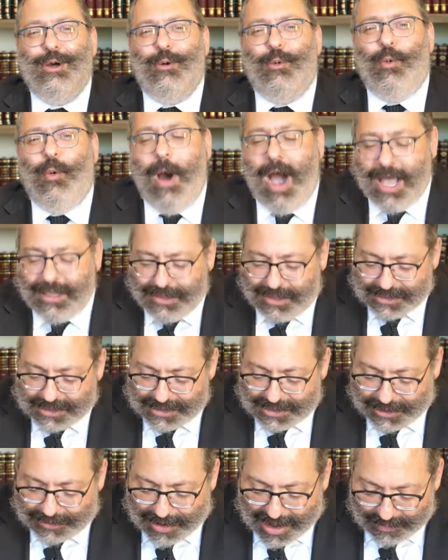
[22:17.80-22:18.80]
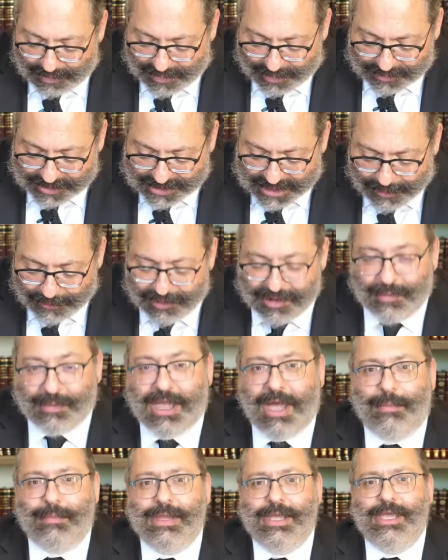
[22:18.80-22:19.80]
Why doesn't the Rambam say where
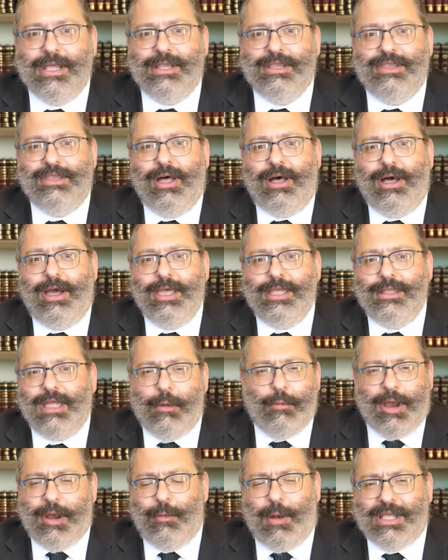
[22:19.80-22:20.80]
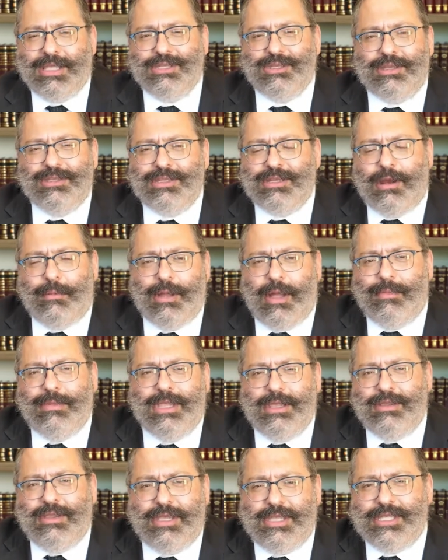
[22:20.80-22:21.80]
Rabbi Gamliel died? Uh, why doesn't the Rabbi
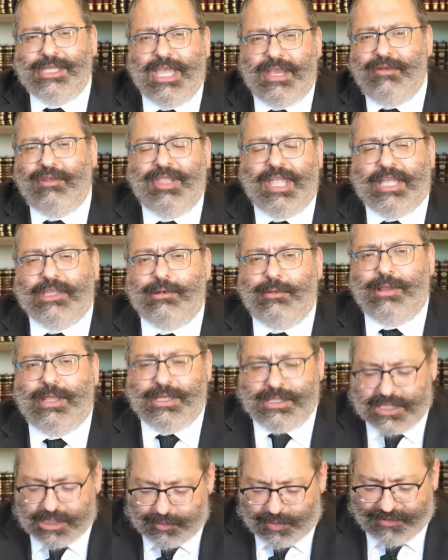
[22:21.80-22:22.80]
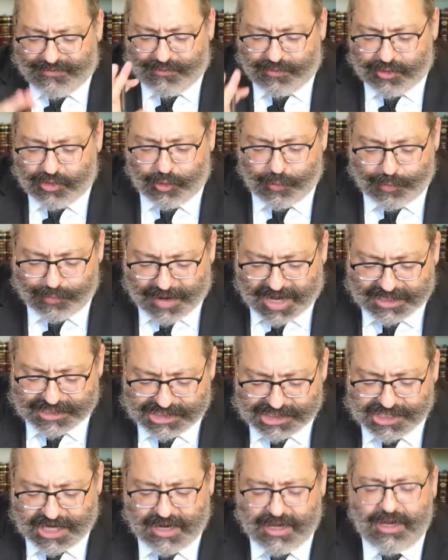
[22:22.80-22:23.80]
Gamliel they say the days of Gamliel says before Churban by
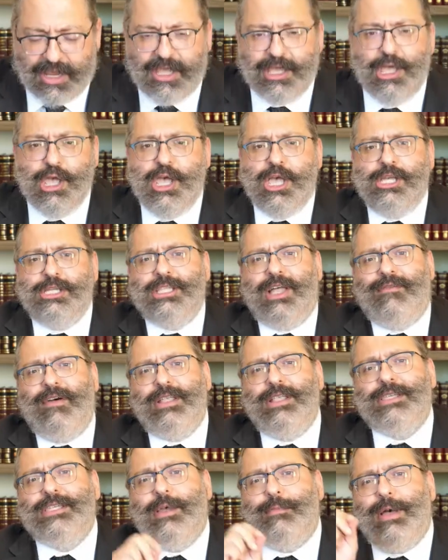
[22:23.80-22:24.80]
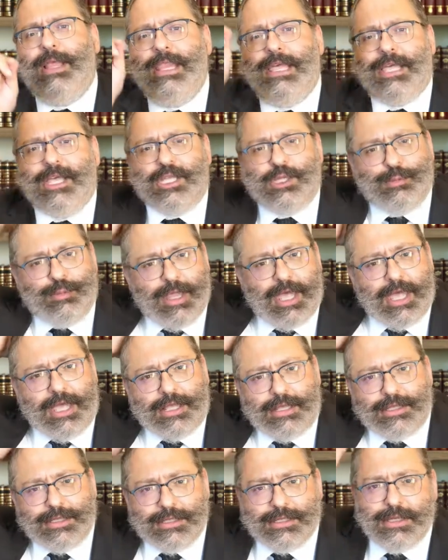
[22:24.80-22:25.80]
Sheni? So the Avodah Samalach
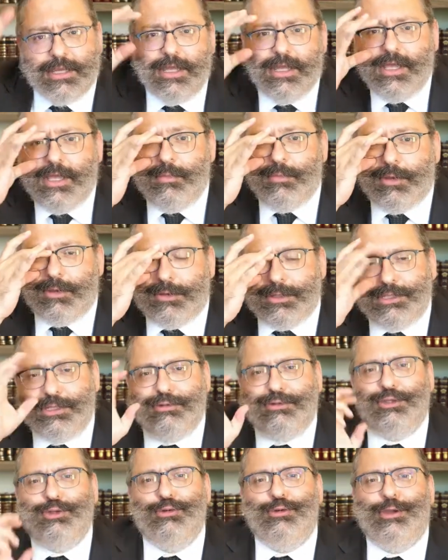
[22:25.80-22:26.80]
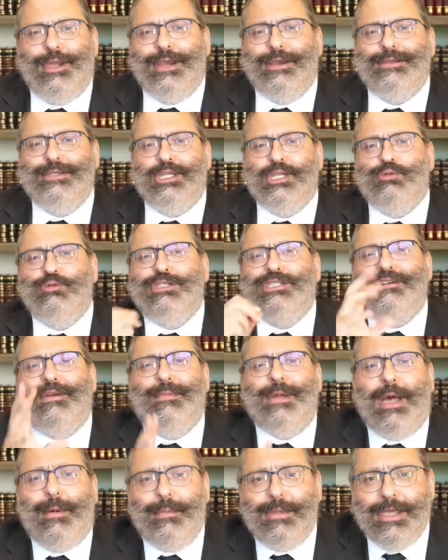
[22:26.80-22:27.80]
explains because there's two gerses which
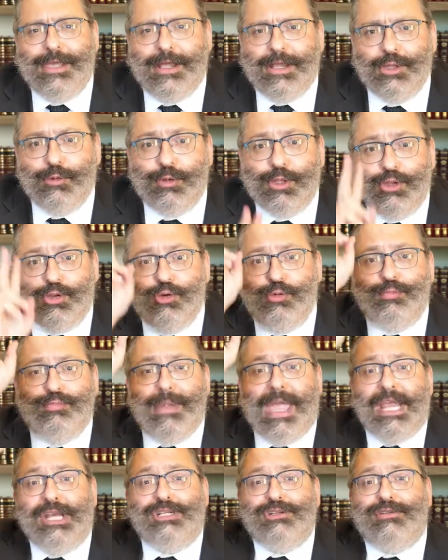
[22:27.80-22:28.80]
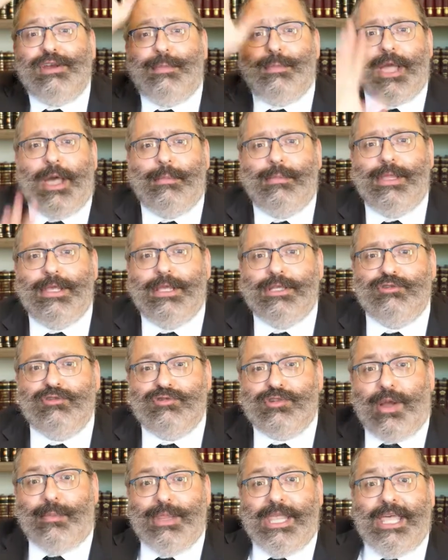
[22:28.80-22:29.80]
Rabbi Gamliel. There were two major Rabbi Gamliels. There
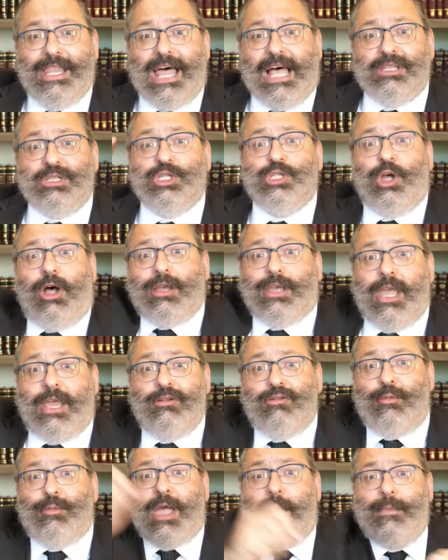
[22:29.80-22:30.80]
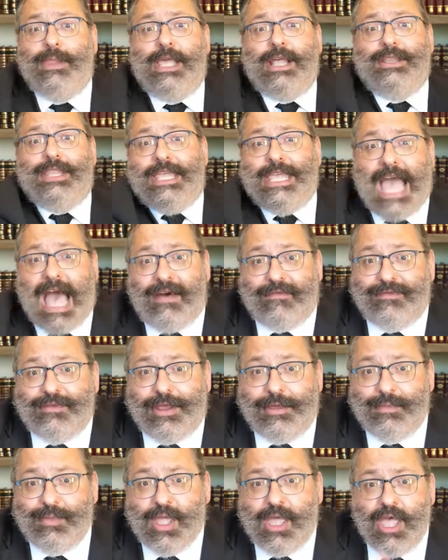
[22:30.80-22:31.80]
was Gamliel HaZokin, Rabbi Gamliel the Yavna.